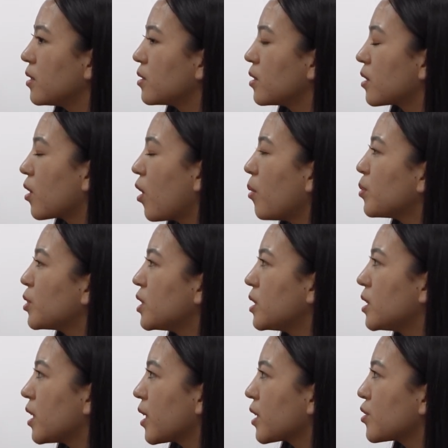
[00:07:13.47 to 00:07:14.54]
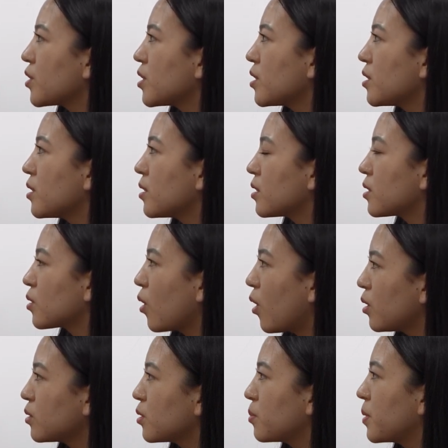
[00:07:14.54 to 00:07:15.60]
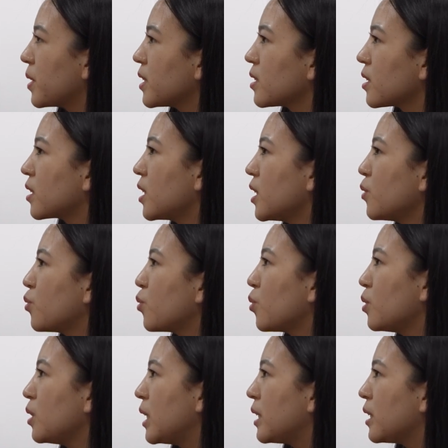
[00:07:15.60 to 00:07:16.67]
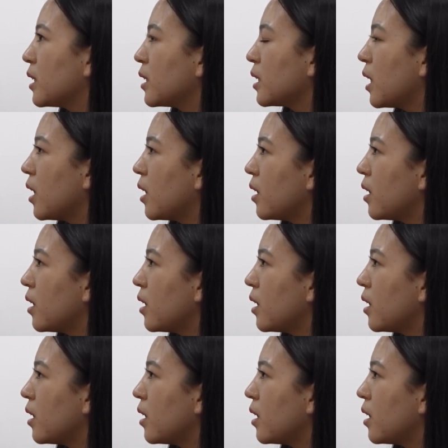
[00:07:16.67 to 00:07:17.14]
the commodity exchanges also plays a key role in